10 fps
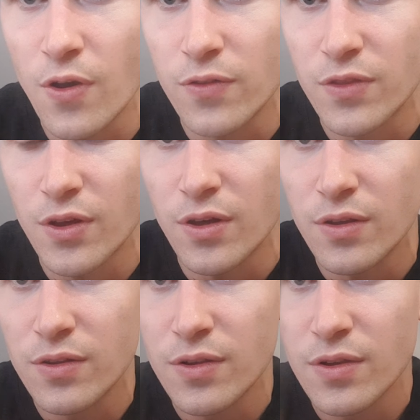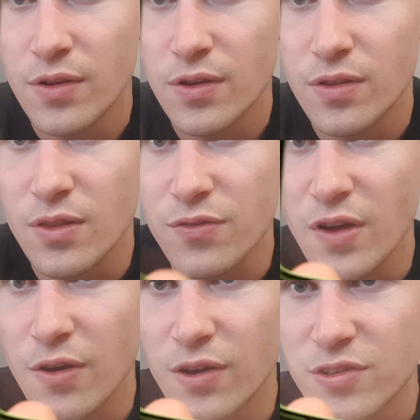on the
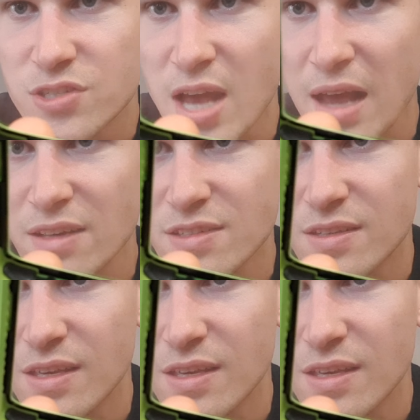various jacks in